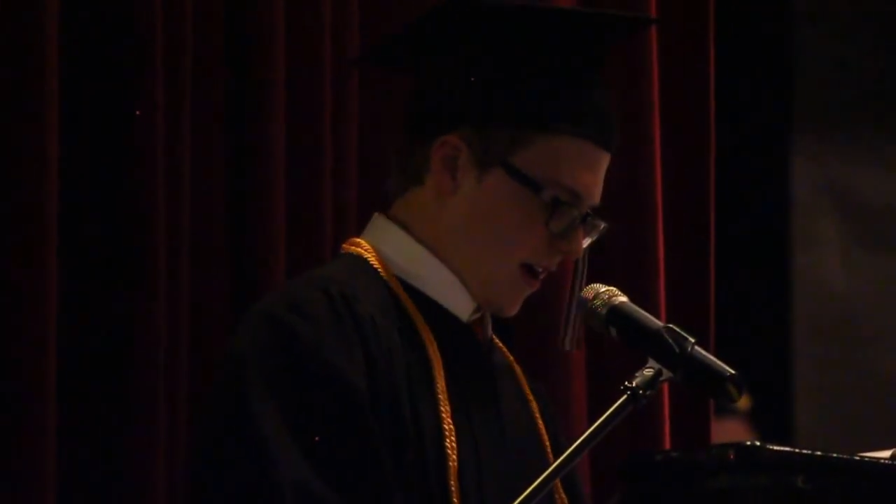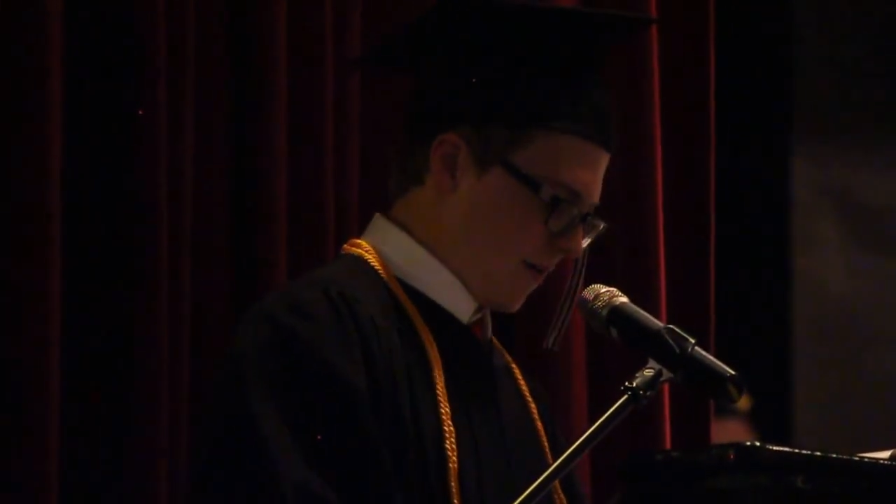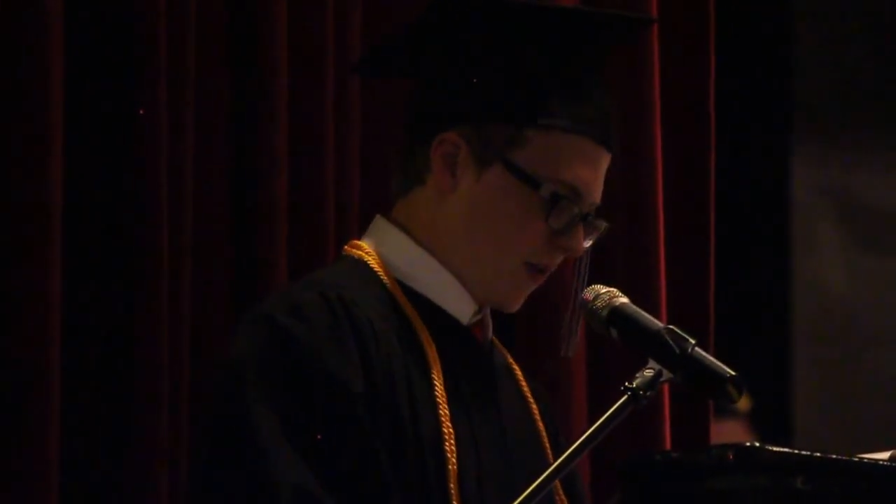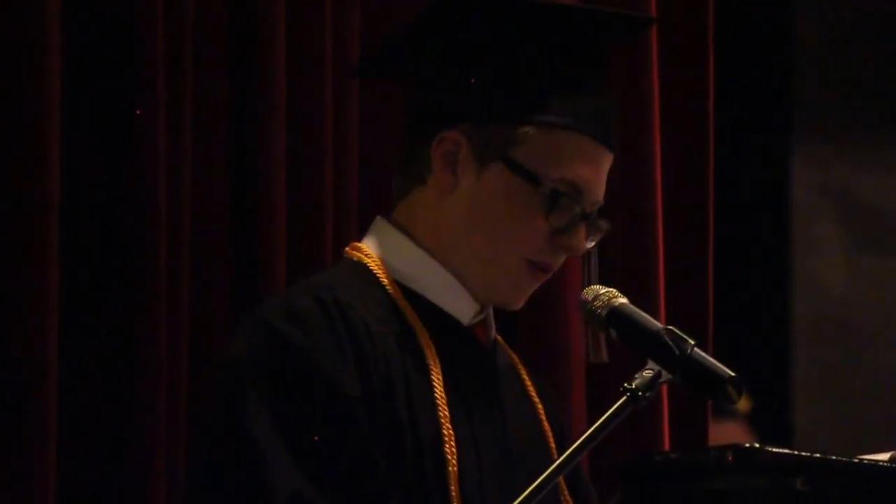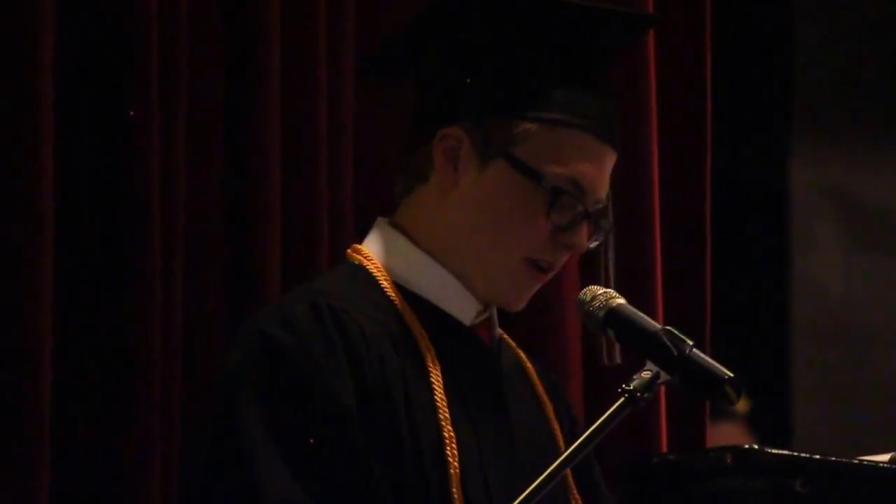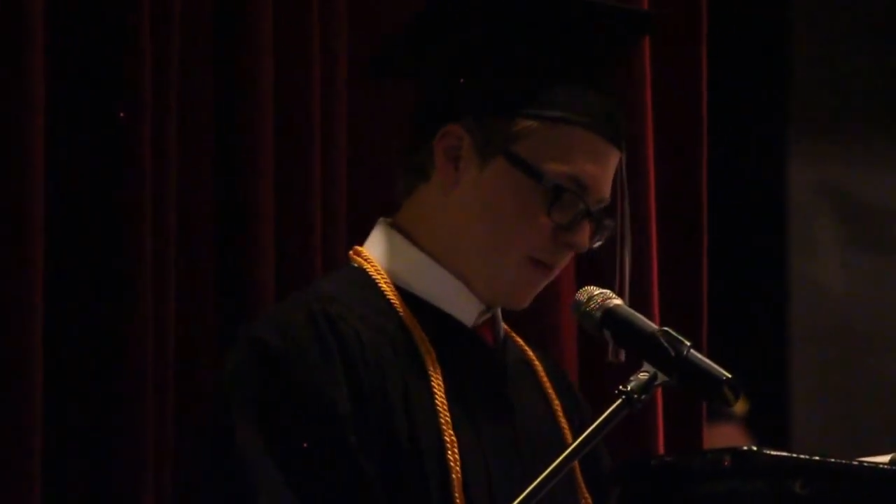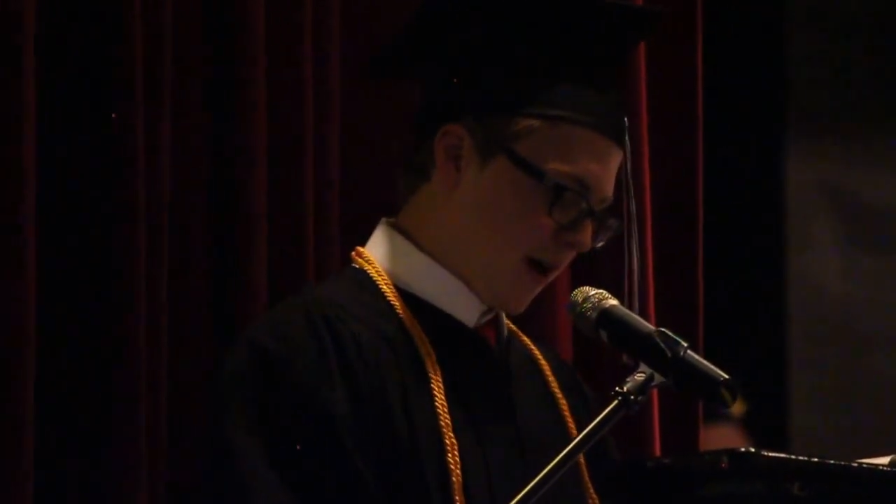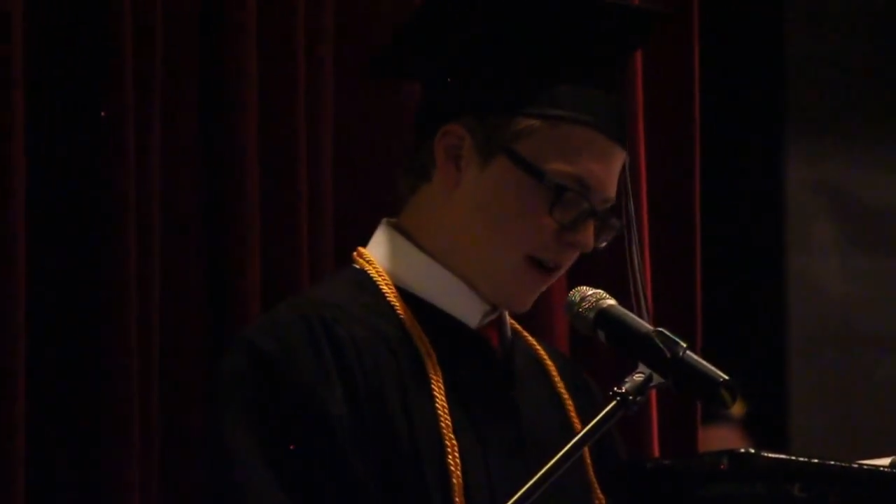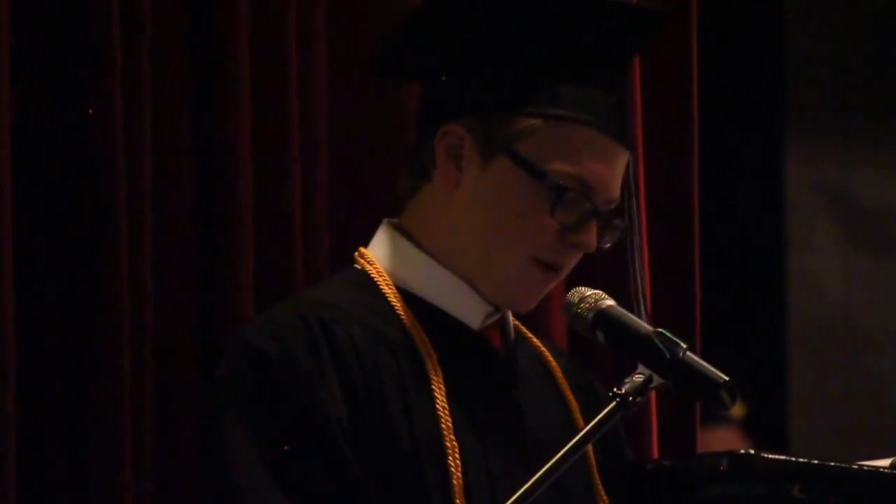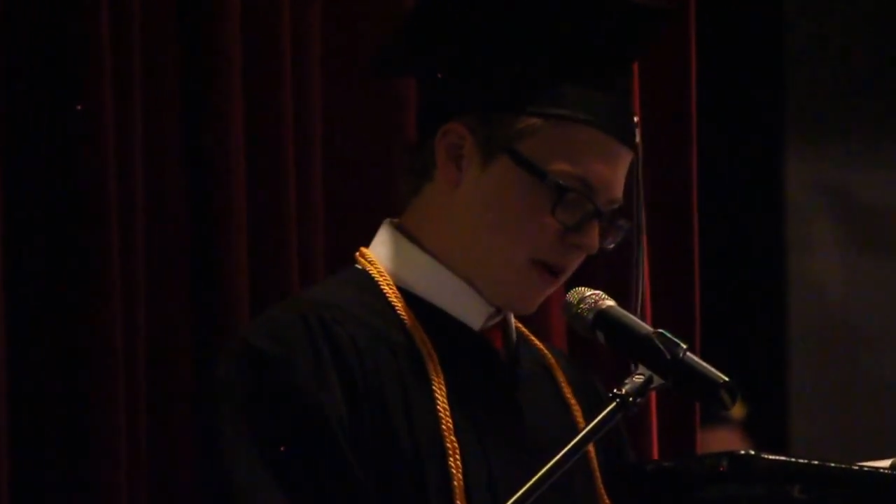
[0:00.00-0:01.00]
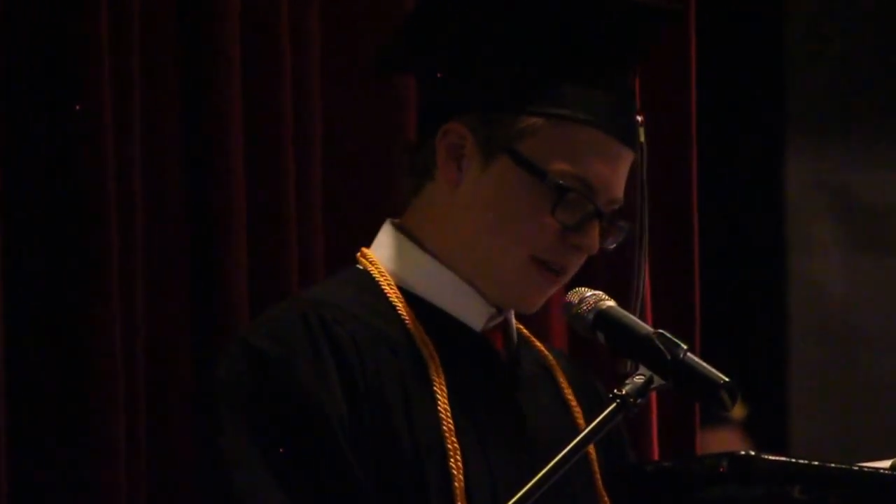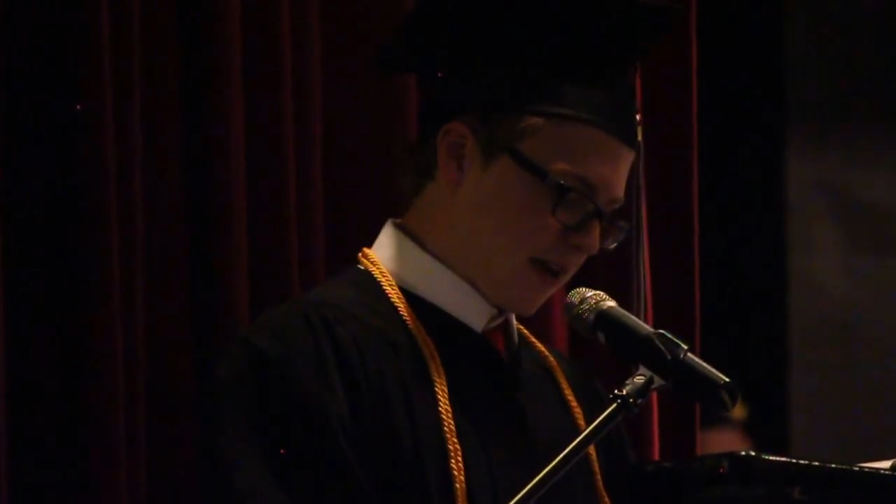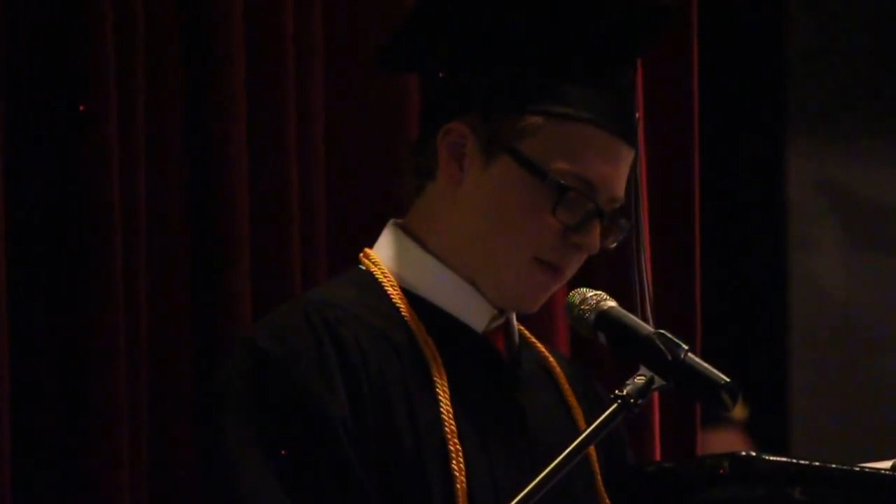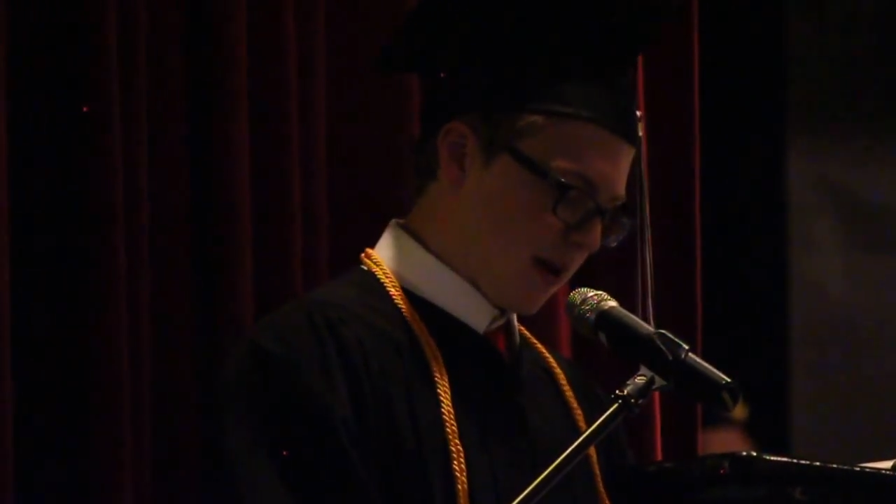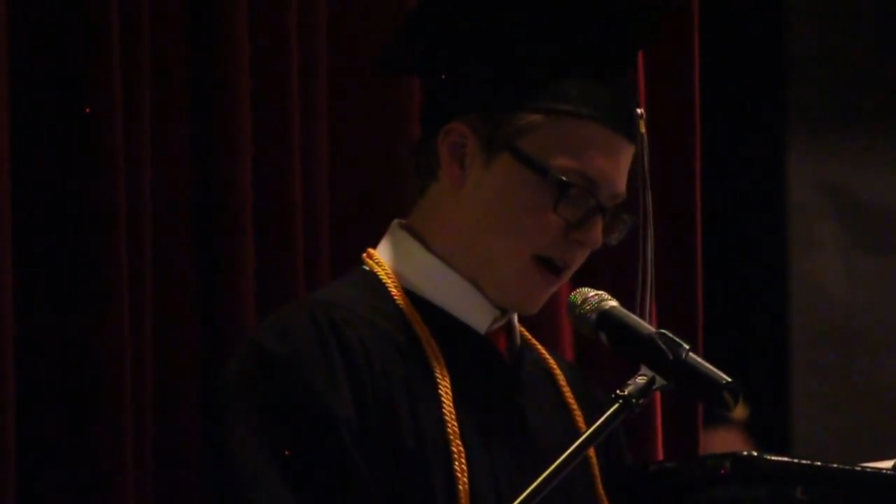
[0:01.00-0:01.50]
I've been looking back on my time